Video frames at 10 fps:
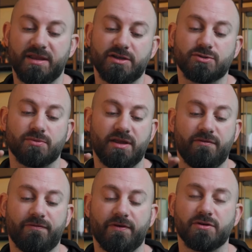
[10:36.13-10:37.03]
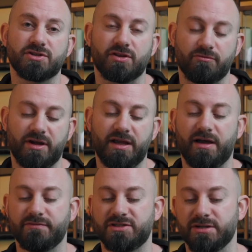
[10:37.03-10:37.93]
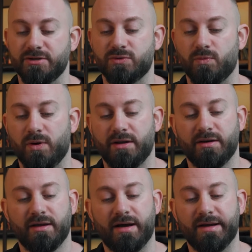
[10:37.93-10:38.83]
But these were the first 3 of Series 1,